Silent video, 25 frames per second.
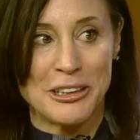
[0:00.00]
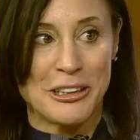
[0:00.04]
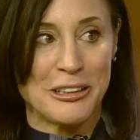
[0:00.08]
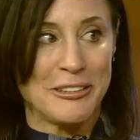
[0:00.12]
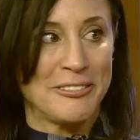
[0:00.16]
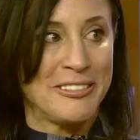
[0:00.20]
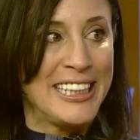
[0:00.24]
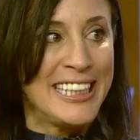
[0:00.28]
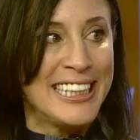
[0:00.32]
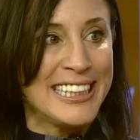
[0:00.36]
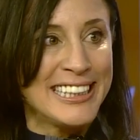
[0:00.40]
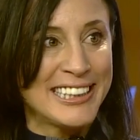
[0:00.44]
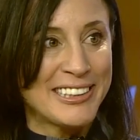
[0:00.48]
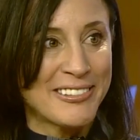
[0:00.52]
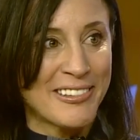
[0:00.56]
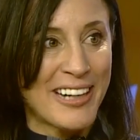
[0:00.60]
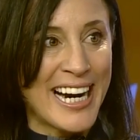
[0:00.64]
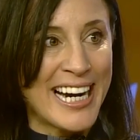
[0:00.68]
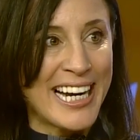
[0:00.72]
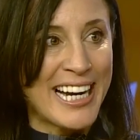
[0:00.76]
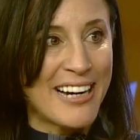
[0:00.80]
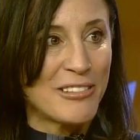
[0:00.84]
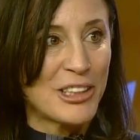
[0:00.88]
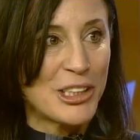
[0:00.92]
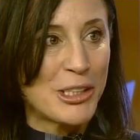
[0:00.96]
nervous,
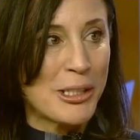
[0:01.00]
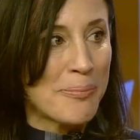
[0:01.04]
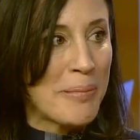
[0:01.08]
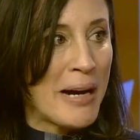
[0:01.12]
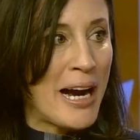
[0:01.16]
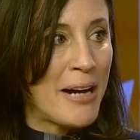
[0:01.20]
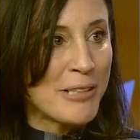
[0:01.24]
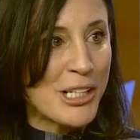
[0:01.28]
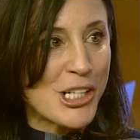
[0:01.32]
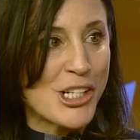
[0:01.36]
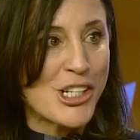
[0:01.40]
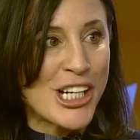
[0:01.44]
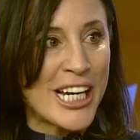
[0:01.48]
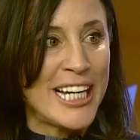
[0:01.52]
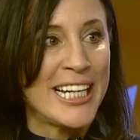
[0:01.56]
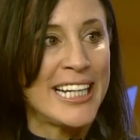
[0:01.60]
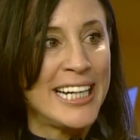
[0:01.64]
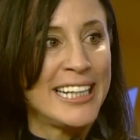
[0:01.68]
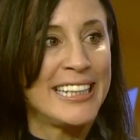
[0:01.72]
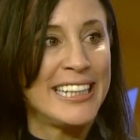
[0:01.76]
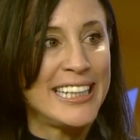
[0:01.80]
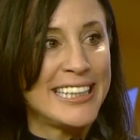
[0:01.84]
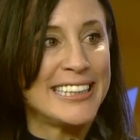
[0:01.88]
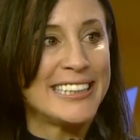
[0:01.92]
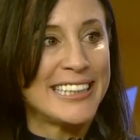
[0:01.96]
right? I was mm-hmm. probably
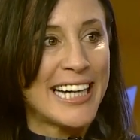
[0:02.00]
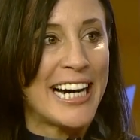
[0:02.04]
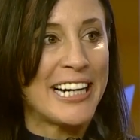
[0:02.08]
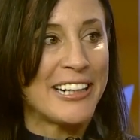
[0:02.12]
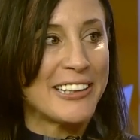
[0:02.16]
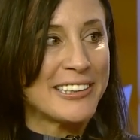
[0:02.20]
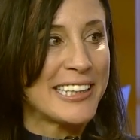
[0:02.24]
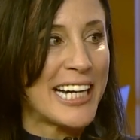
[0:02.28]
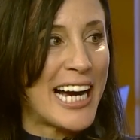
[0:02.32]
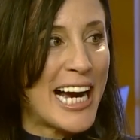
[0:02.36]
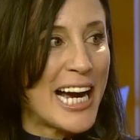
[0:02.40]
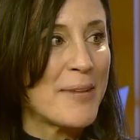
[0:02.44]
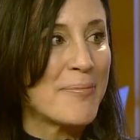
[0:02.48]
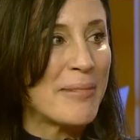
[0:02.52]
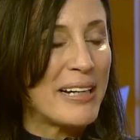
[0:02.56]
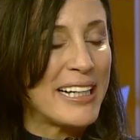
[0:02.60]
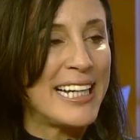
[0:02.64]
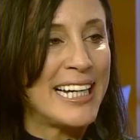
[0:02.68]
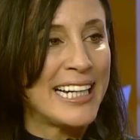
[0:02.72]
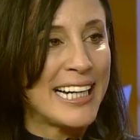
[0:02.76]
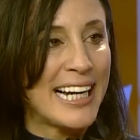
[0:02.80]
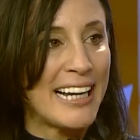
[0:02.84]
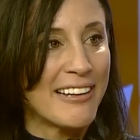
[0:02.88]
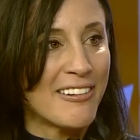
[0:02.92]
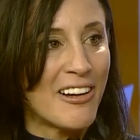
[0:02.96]
shaking the entire time. I
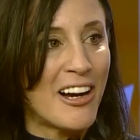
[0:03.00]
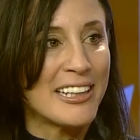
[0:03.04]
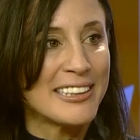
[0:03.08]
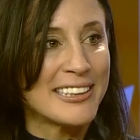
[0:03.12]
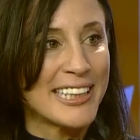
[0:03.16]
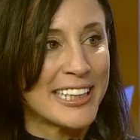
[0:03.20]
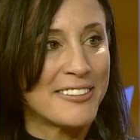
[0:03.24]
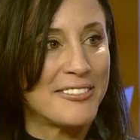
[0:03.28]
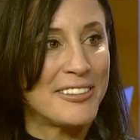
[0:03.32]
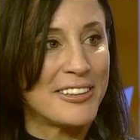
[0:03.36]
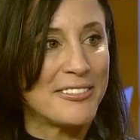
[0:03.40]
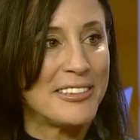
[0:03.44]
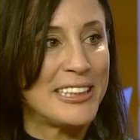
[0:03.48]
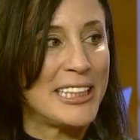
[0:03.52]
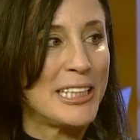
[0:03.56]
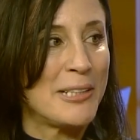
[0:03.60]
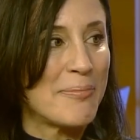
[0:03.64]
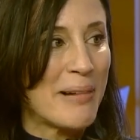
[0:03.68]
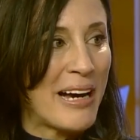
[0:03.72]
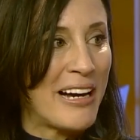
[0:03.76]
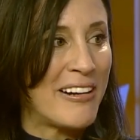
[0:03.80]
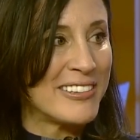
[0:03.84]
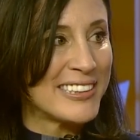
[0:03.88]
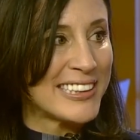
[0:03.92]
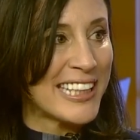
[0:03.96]
think I lost like
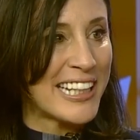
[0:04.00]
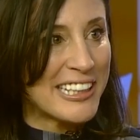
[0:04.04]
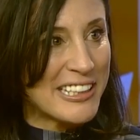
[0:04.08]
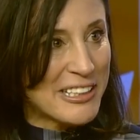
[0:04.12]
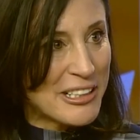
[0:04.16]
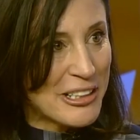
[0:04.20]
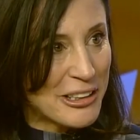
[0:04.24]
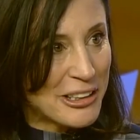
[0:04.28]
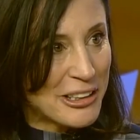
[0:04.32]
fifteen pounds out of